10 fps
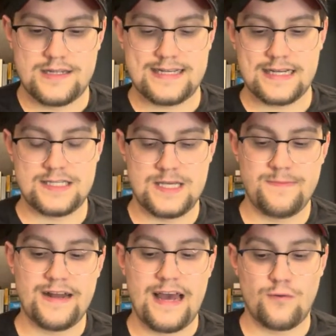Second team,
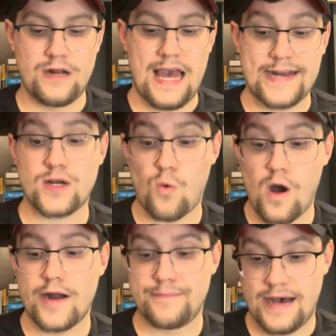then I would have had
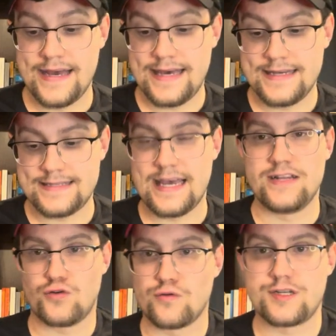Kwan, Baez,
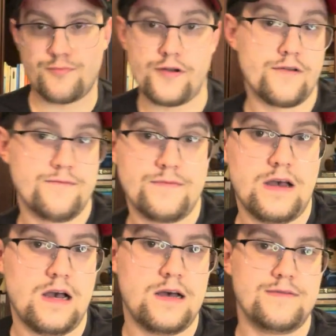and George Springer.
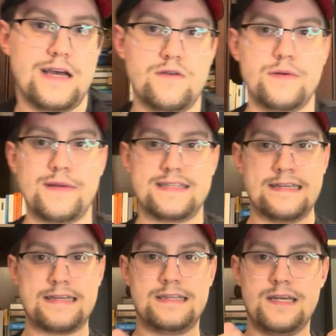That would have been my
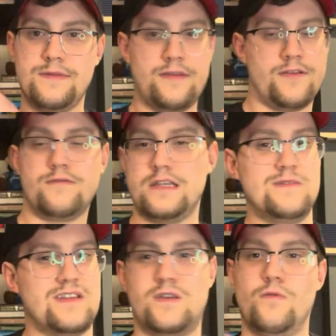second team. And the third team, you
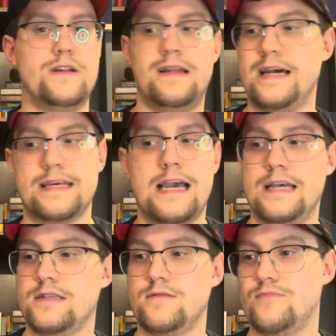could throw in a lot of
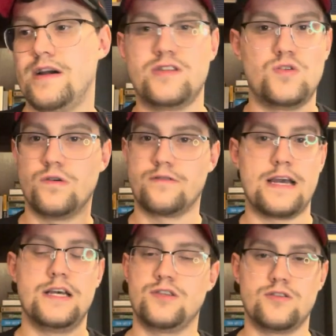guys. Probably 2 other
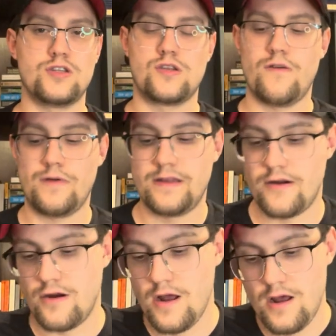guys you can just throw in
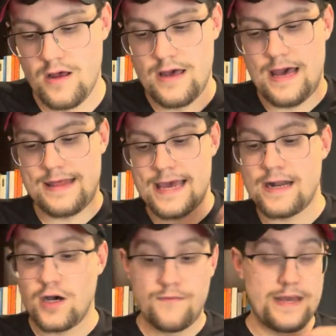there. In the
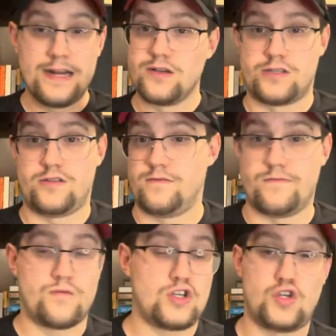NL
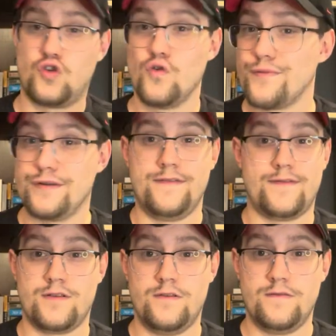is super
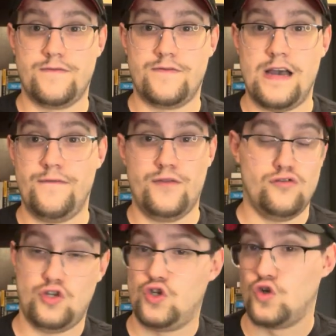difficult for
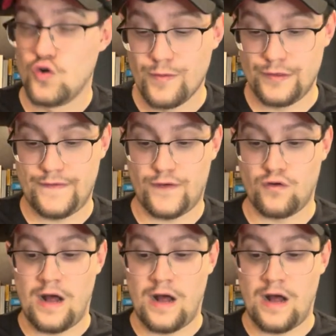outfielders. Super difficult.